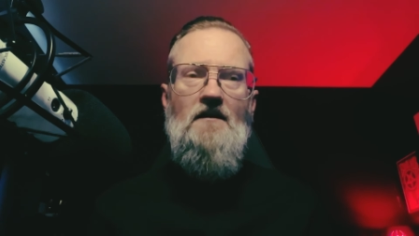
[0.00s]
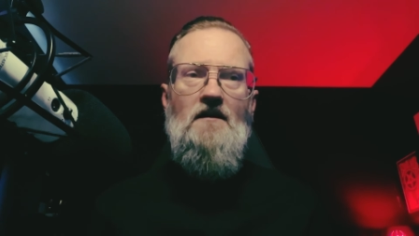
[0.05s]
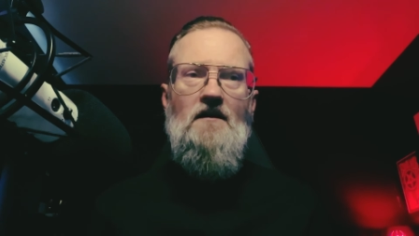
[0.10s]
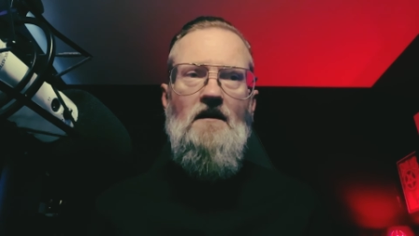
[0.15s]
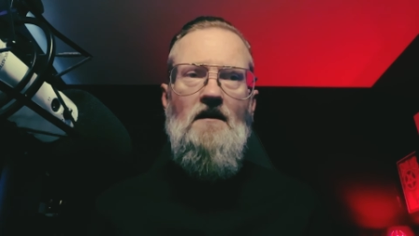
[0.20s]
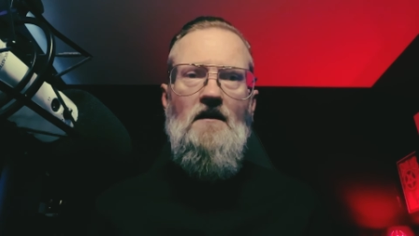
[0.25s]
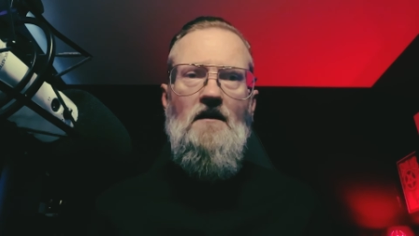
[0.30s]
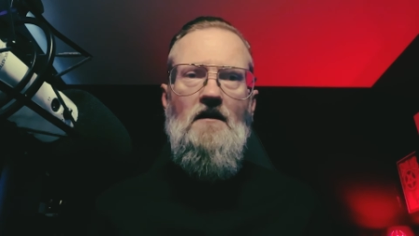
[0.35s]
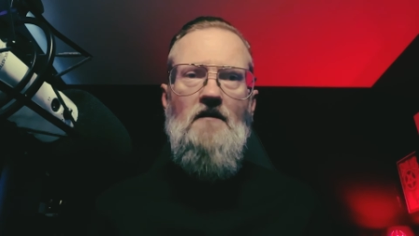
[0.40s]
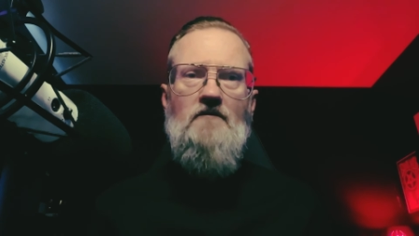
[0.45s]

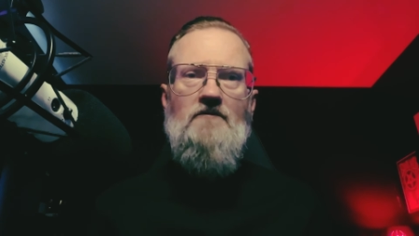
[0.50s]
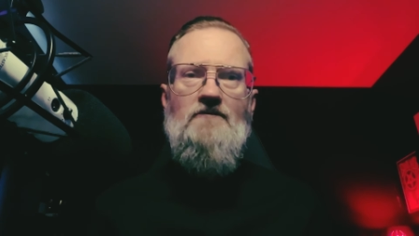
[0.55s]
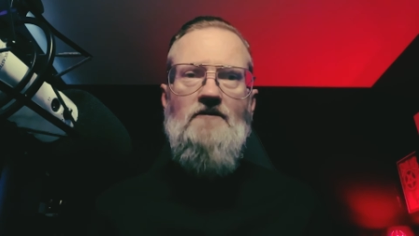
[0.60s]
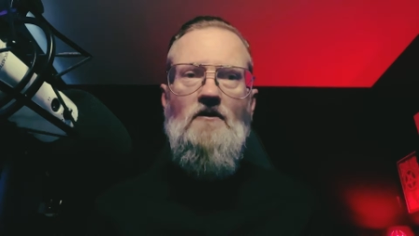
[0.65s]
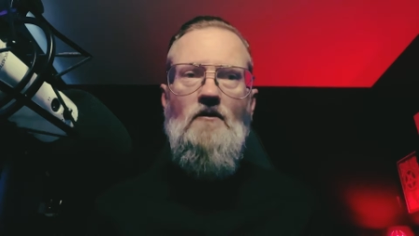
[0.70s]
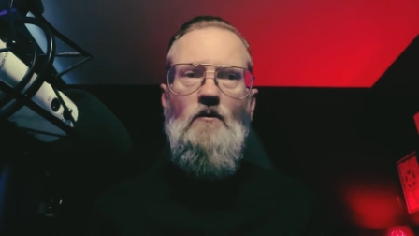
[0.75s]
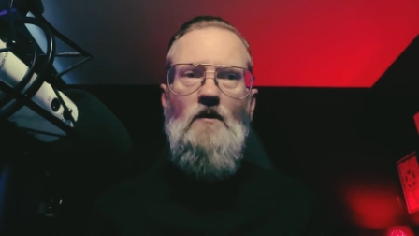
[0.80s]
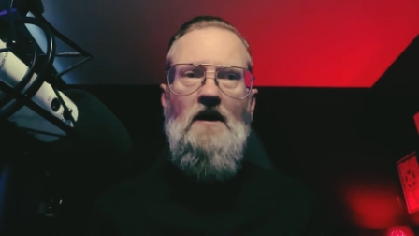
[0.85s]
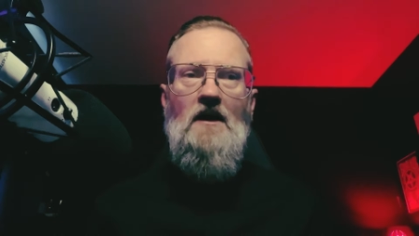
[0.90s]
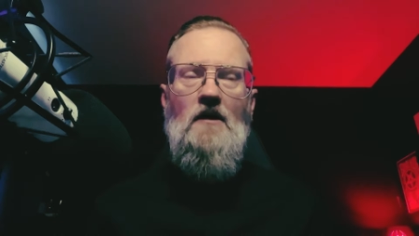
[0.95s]
uh, for
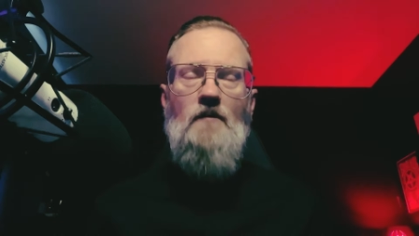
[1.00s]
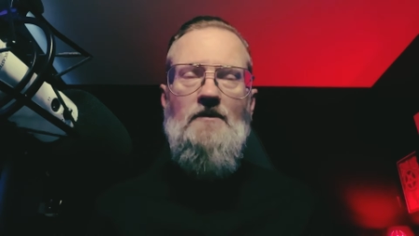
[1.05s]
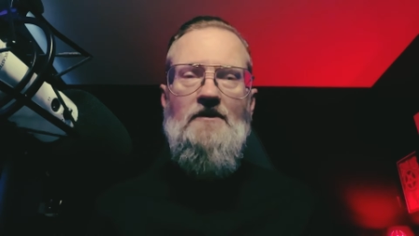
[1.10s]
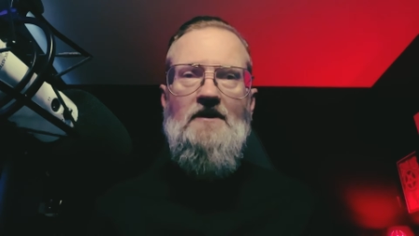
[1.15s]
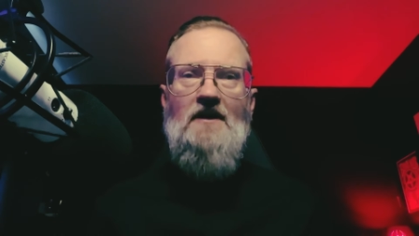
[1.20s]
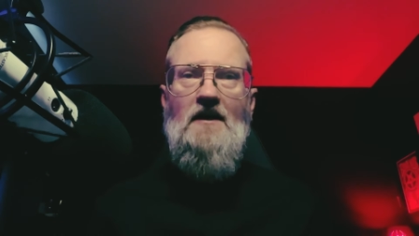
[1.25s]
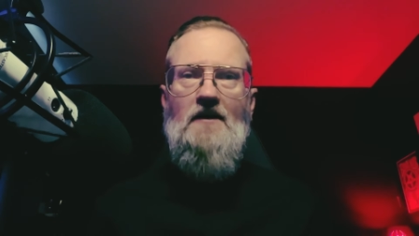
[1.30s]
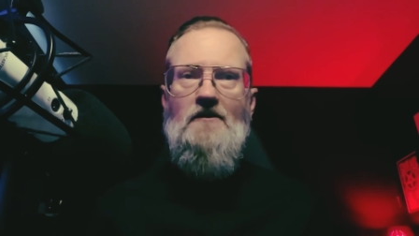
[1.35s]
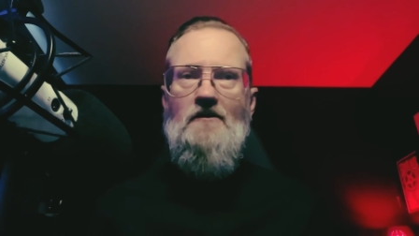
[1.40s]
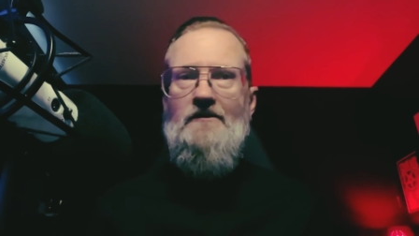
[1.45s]
a while, but
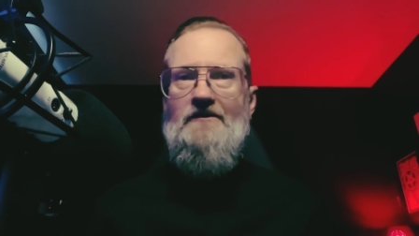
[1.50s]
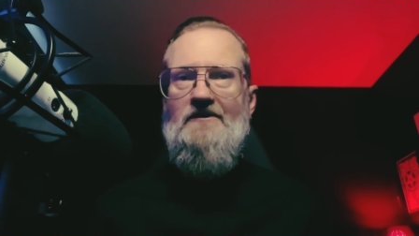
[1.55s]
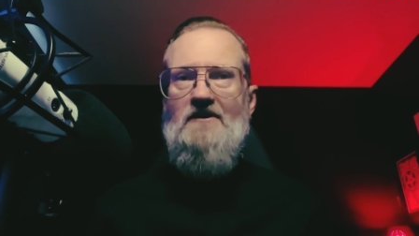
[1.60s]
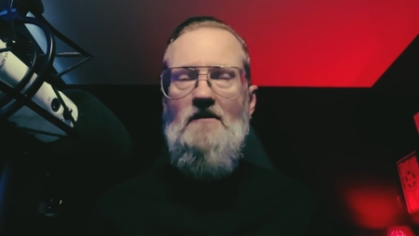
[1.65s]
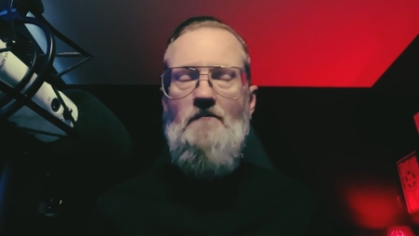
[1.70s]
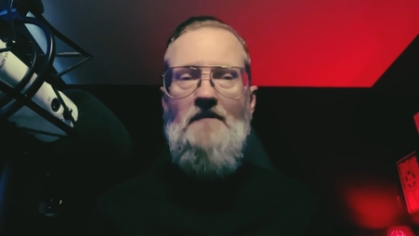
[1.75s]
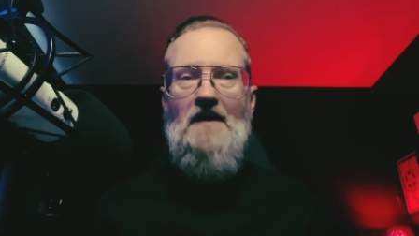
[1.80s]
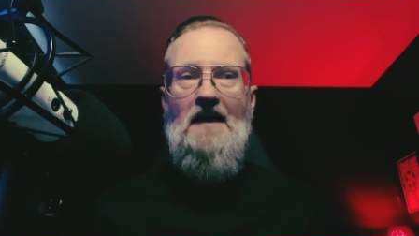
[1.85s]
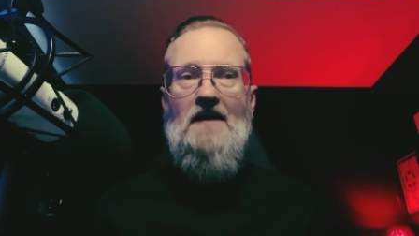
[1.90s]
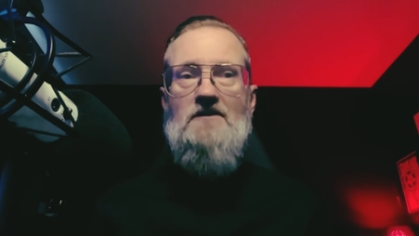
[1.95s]
then I'd always
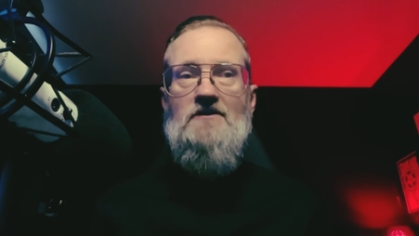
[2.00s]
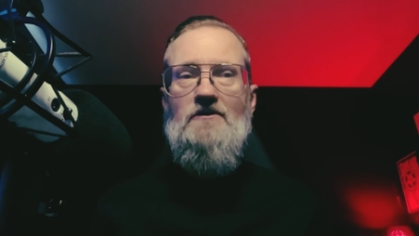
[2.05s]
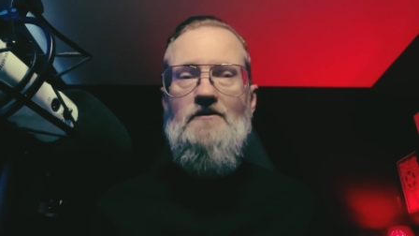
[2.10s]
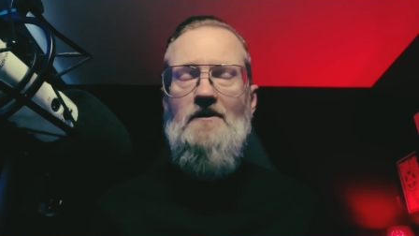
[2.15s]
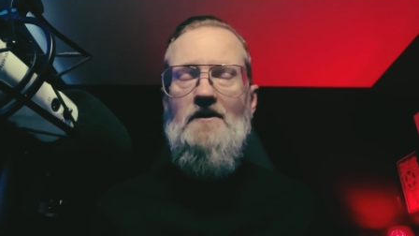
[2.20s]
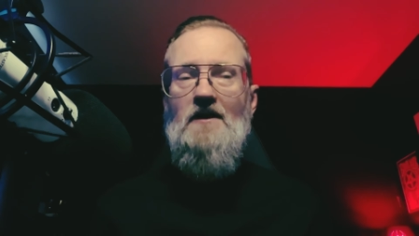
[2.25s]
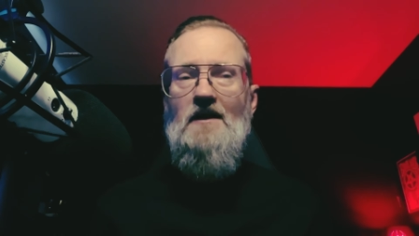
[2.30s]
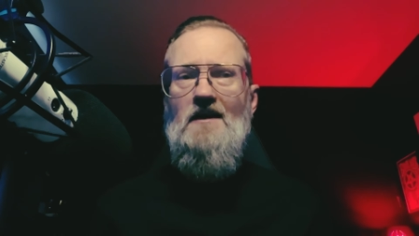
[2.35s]
come back to it.